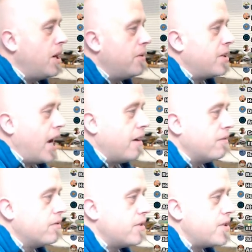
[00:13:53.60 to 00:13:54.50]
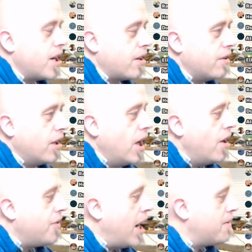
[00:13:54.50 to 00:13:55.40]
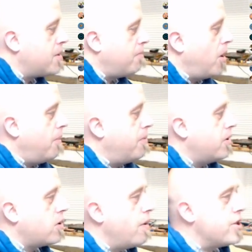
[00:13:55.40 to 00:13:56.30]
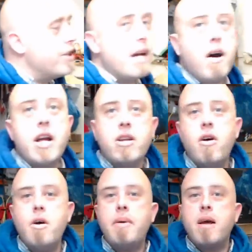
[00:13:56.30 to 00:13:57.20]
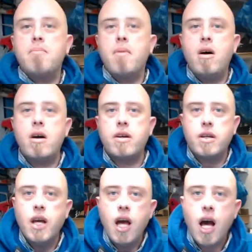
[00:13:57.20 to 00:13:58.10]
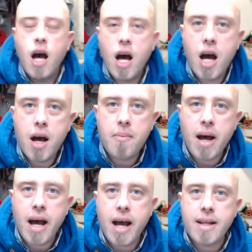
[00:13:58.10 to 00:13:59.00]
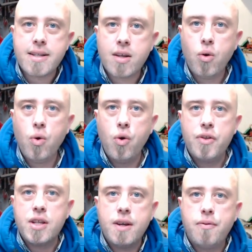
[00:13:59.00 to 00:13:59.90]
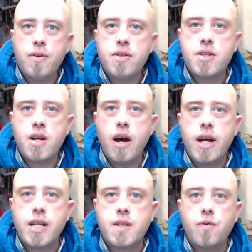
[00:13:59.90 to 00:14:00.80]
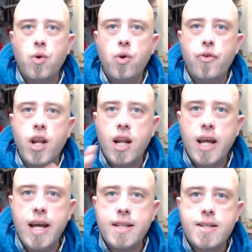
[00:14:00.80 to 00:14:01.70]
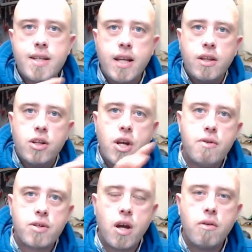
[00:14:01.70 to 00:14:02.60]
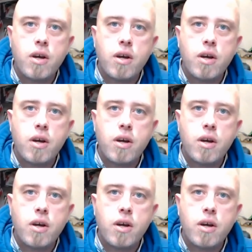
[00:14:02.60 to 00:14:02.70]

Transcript: one down a second. That was a popular question. Now, I know about Mark and all the different designs for the lids and the nose cone